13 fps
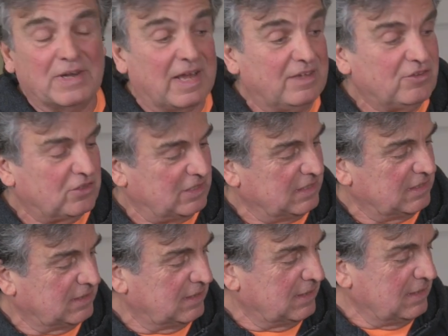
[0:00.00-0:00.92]
nice.
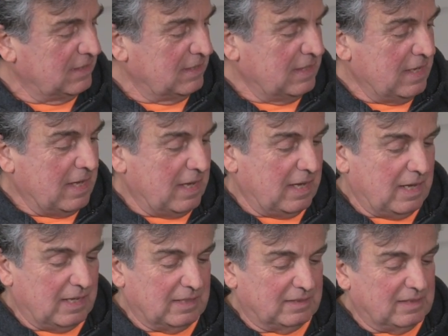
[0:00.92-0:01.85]

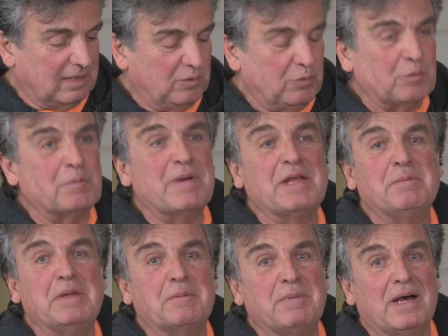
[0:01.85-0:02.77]
And it
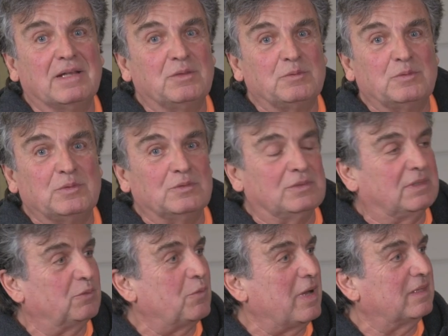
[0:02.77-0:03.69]
reminded me about
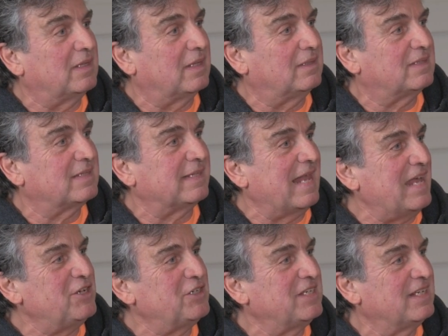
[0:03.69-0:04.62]
the one that
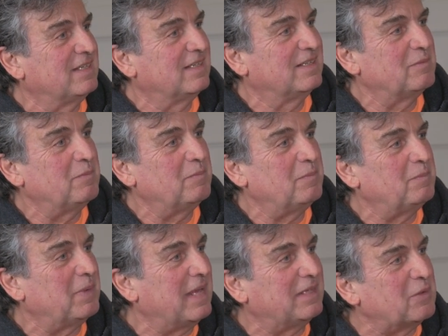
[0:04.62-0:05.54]
Slash
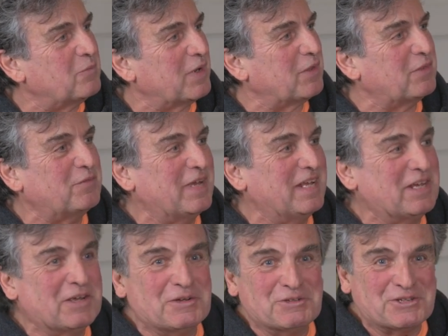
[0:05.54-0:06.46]
played in one of the
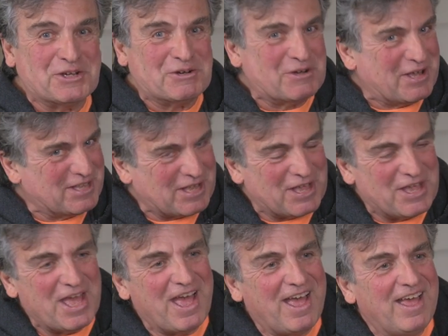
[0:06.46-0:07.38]
videos. So
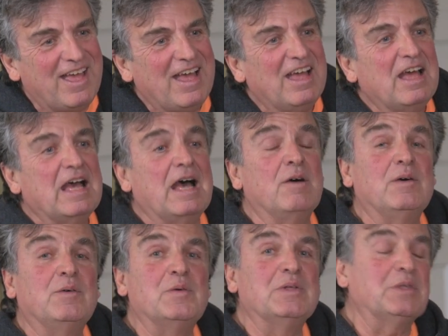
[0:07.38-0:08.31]
I
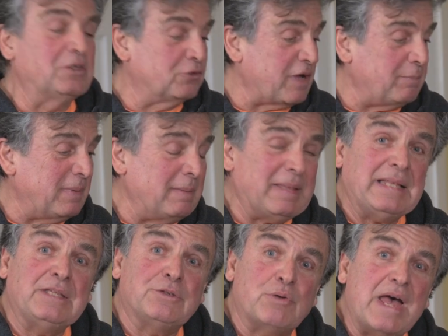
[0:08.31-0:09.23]
want to try. But
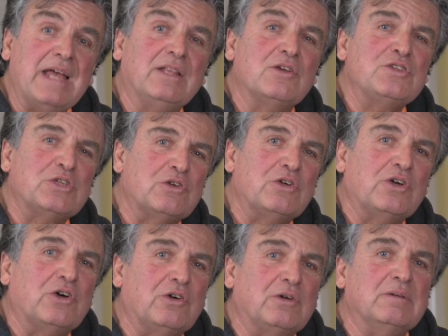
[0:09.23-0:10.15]
I tried
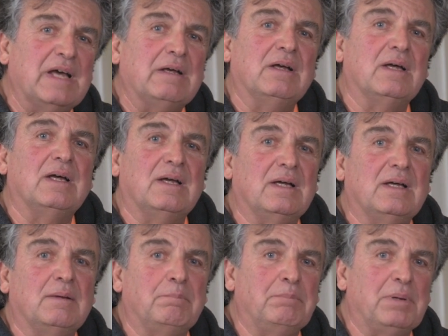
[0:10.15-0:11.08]
also
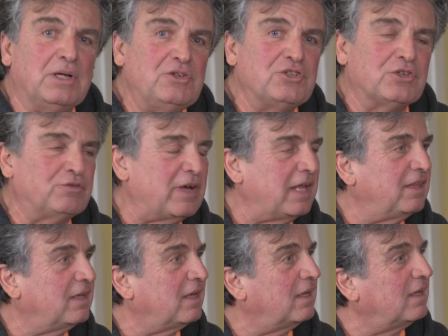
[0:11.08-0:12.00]
a bunch of
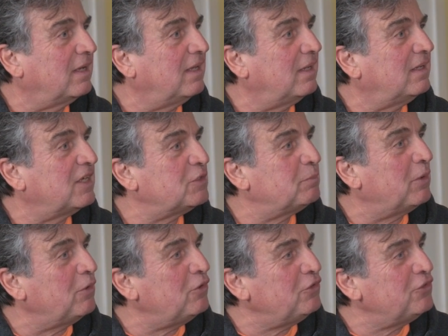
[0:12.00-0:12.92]
other Les
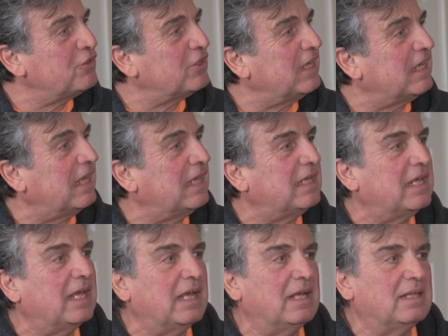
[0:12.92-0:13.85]
Pauls in
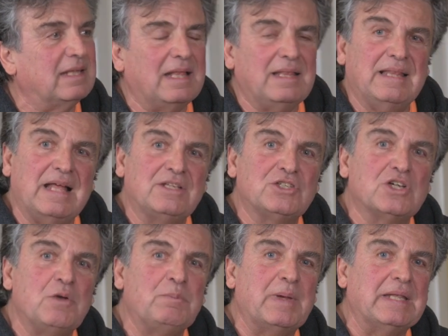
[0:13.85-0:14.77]
that
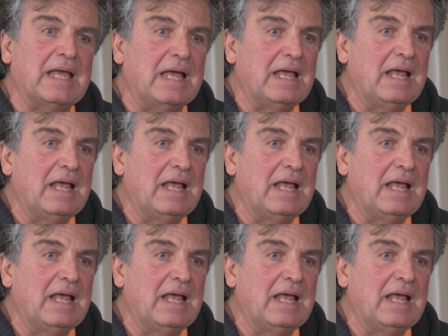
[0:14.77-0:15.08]
shop. And